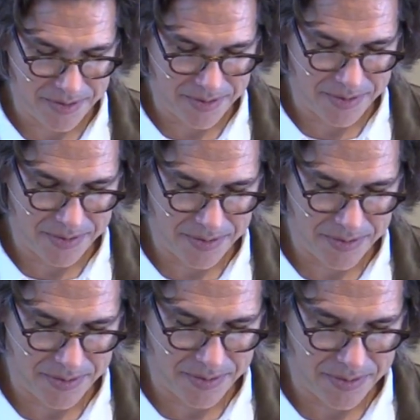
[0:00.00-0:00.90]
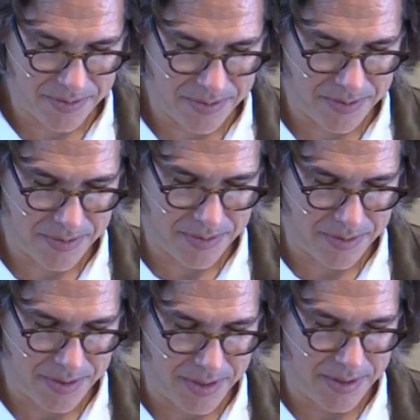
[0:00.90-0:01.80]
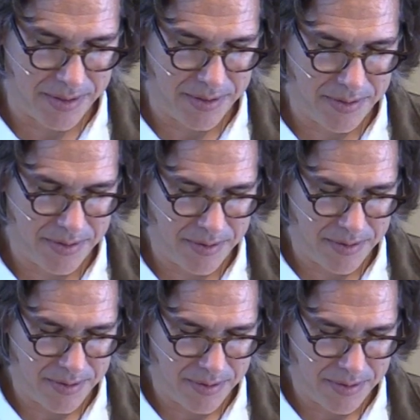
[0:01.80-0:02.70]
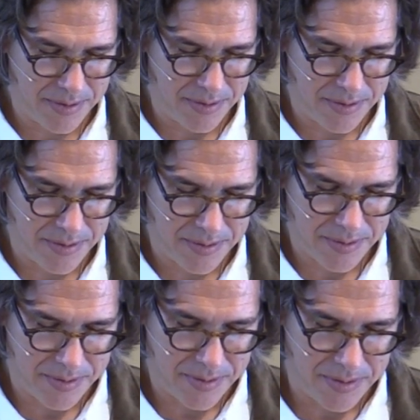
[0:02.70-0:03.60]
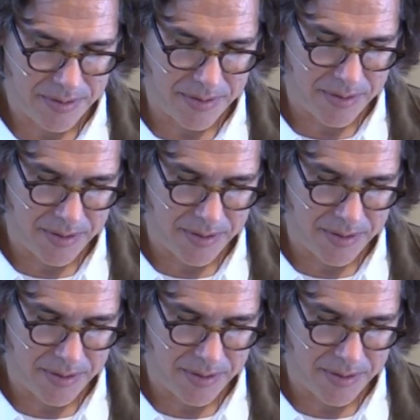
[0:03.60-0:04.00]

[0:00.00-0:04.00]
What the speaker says: Nobody speaks.